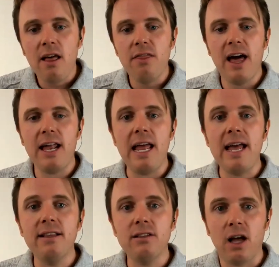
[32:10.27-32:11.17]
That
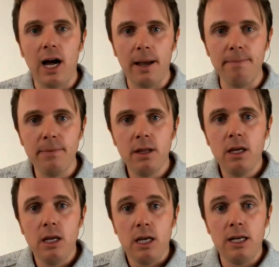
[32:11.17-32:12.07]
enzyme
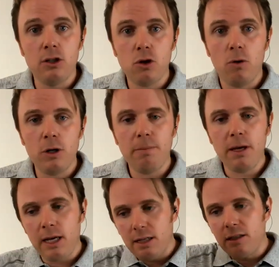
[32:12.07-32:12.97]
is going to
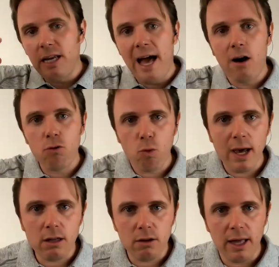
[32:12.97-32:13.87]
be
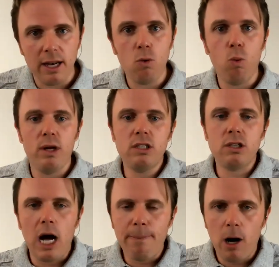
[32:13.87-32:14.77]
downregulated with
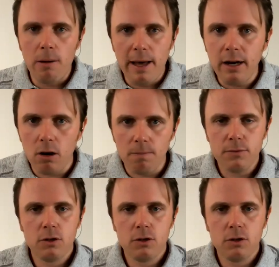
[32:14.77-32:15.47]
saw palmetto.